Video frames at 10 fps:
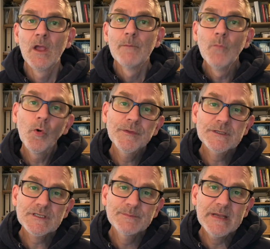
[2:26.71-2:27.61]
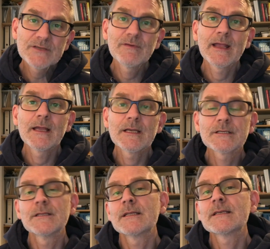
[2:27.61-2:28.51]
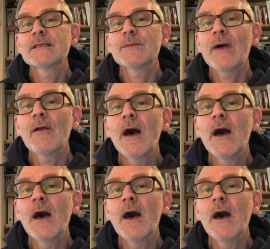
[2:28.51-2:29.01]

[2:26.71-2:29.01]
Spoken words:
More than just speech recognition, this is about